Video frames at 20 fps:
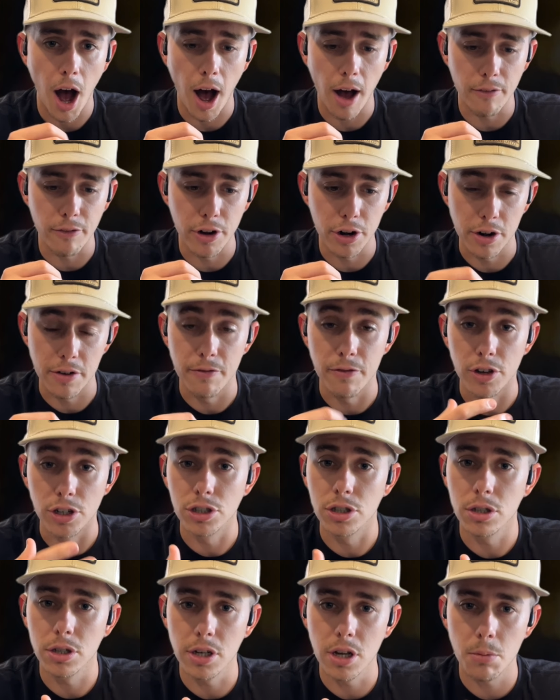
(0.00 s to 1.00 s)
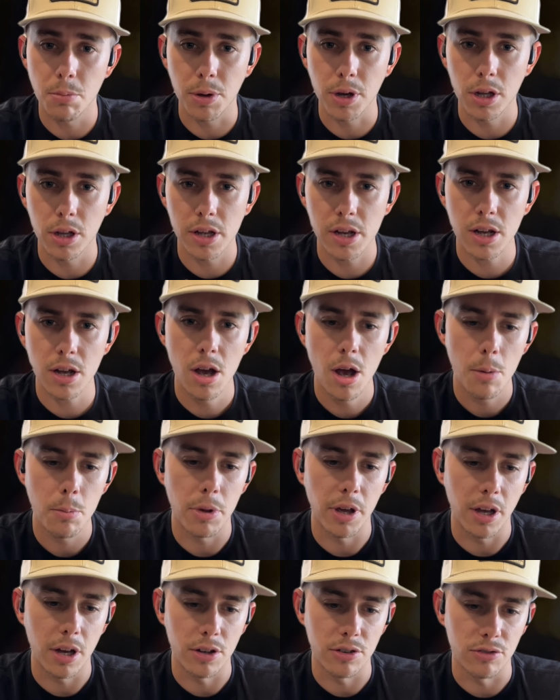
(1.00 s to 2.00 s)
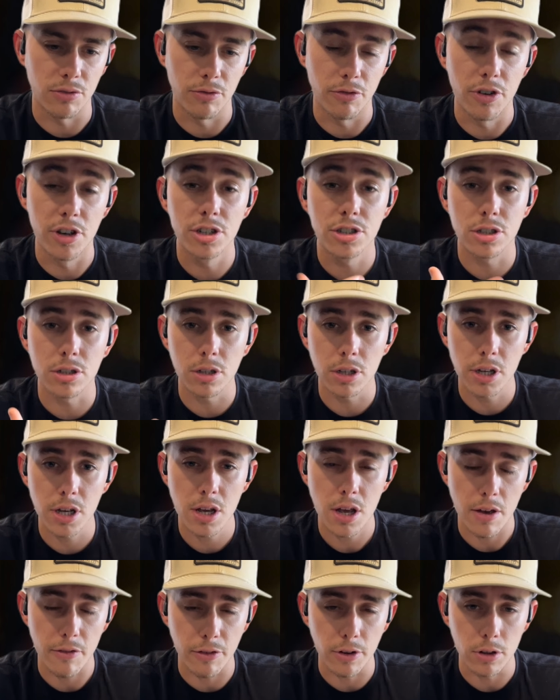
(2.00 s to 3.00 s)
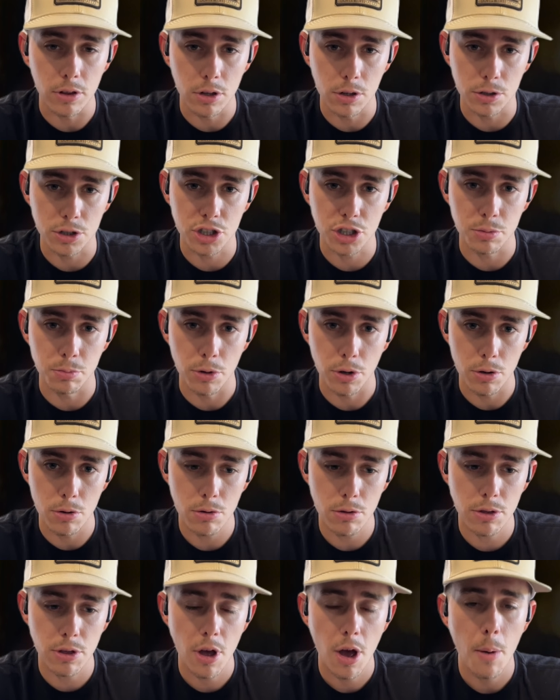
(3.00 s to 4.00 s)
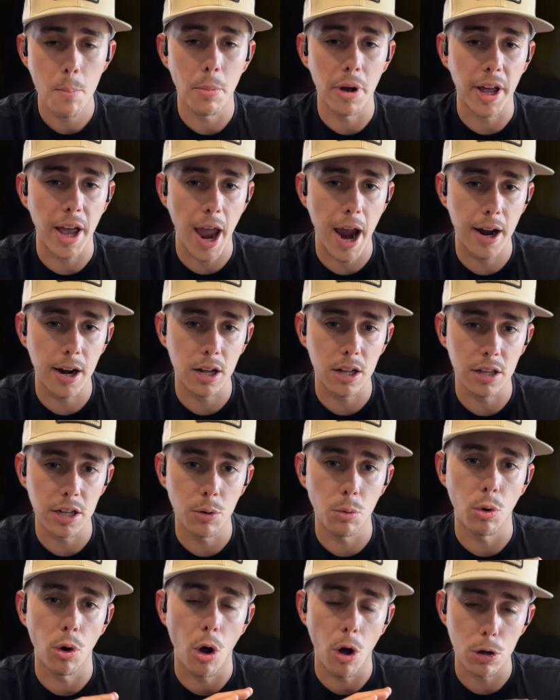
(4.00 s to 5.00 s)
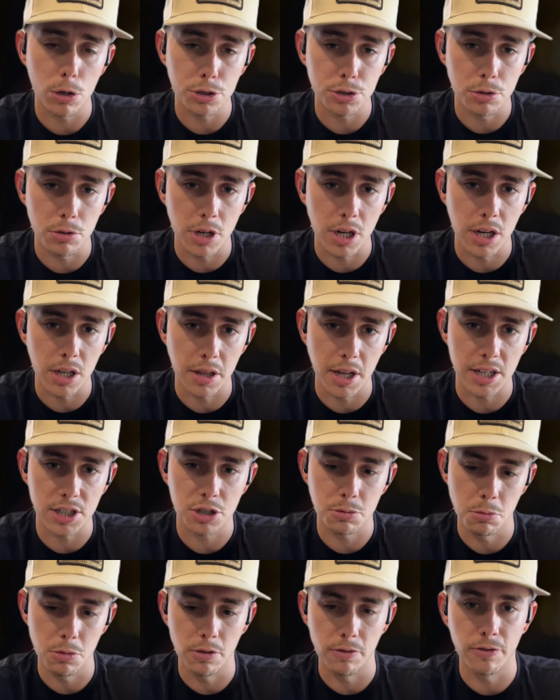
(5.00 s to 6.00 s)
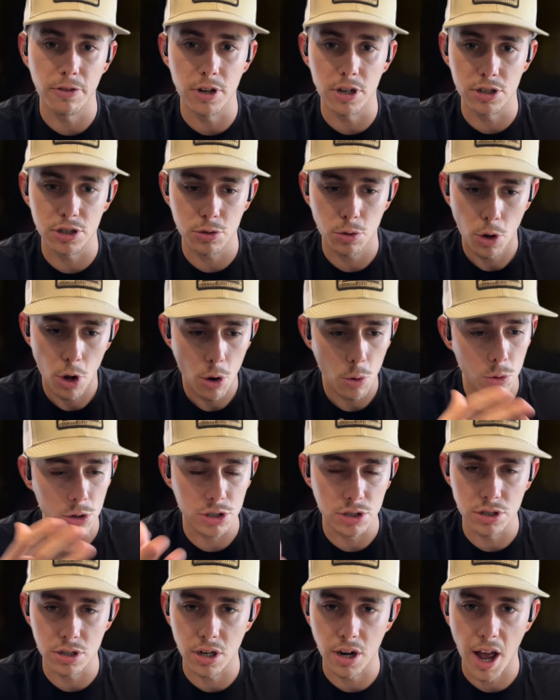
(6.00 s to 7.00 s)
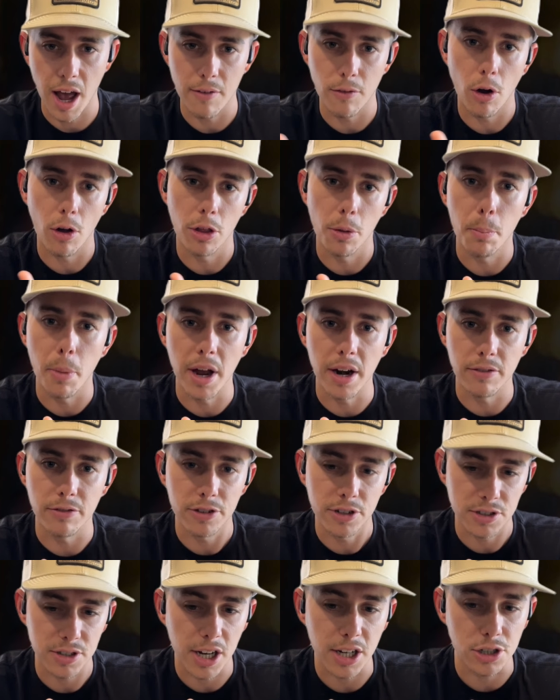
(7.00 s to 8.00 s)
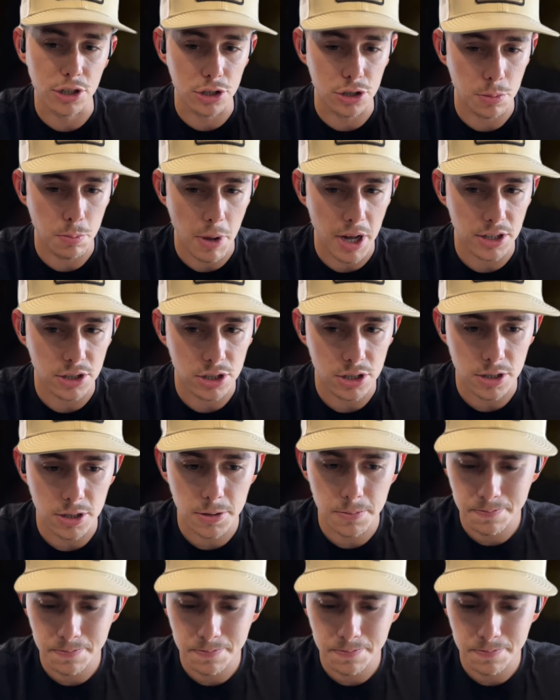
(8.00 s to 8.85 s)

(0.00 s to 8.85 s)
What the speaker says: very visually appealing, because visually, if it looks smooth, mechanically we're also getting that smooth finish, which is going to have all the benefits I just mentioned.